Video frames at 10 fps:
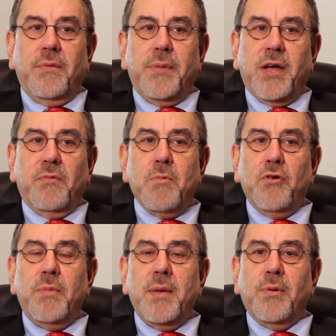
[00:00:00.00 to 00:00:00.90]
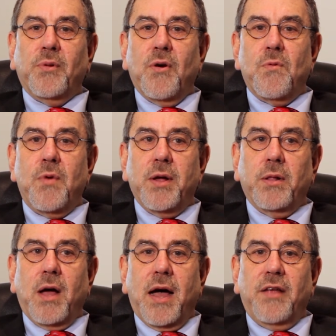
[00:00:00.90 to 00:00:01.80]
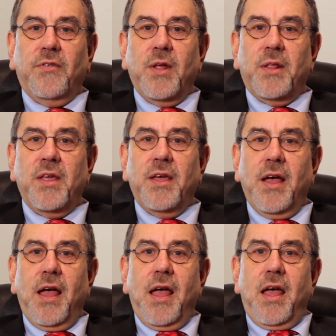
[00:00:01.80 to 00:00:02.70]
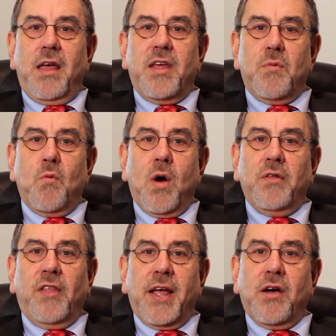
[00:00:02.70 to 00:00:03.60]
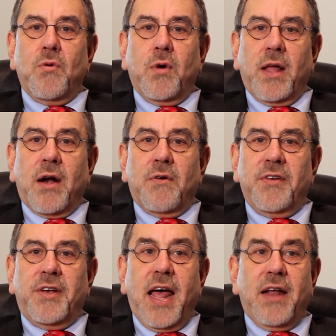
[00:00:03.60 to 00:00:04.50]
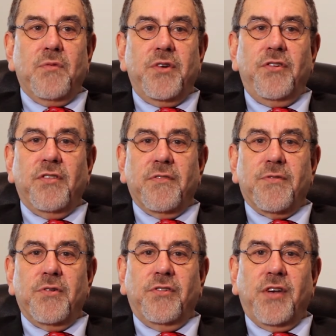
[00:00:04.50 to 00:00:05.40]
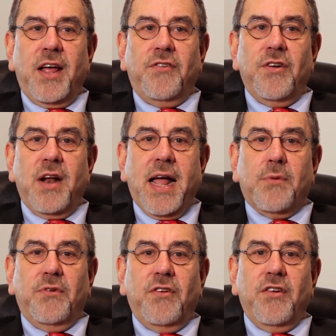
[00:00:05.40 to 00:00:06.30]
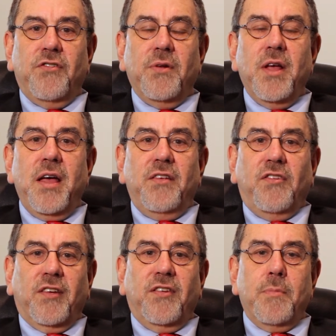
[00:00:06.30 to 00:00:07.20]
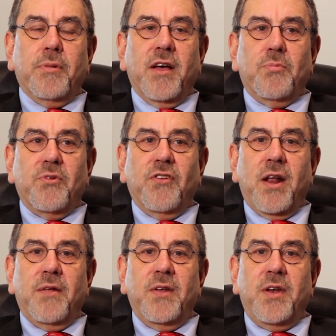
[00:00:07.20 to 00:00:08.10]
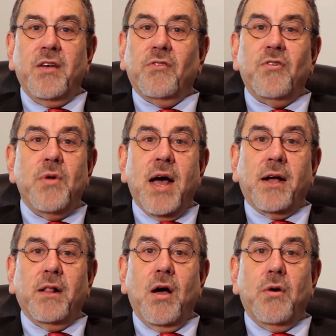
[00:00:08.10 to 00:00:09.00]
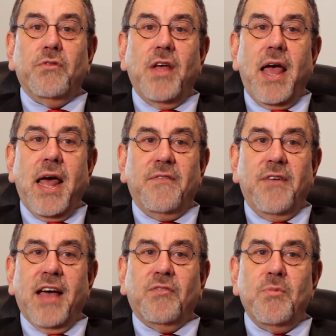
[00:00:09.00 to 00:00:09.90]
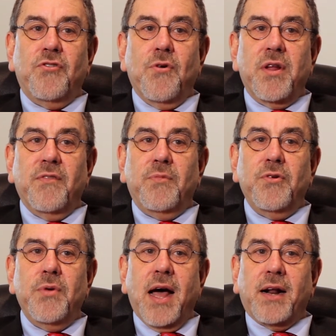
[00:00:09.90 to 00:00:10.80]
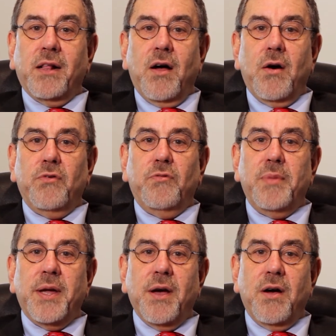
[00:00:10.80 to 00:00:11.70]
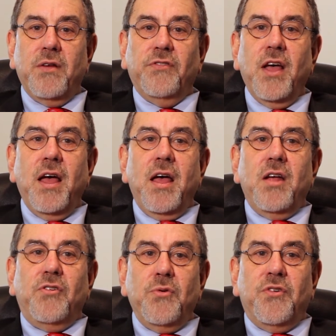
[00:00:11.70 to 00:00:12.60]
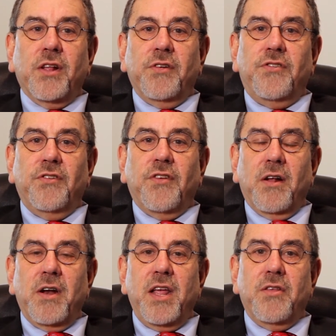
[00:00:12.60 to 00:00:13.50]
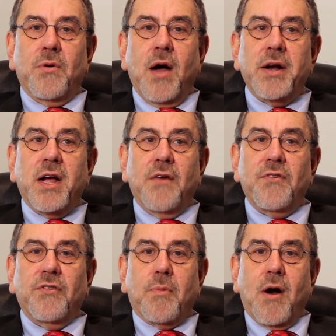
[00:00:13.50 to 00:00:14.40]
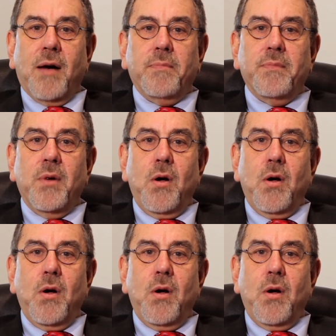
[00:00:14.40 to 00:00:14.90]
Because most people don't realize that once they go to a letter of intent, which is the first stage in an acquisition, 60+% of the deals do not close, and a vast majority of them do not close because due diligence either uncovers a problem,